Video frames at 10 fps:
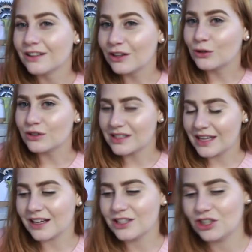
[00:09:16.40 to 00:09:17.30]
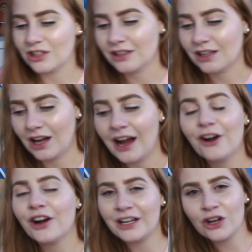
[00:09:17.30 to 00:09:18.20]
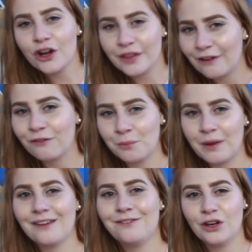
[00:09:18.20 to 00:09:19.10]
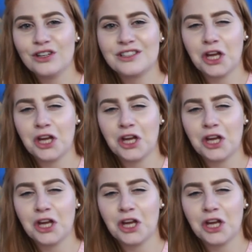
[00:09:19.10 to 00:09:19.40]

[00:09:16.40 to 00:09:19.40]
the good section. I already know that from my first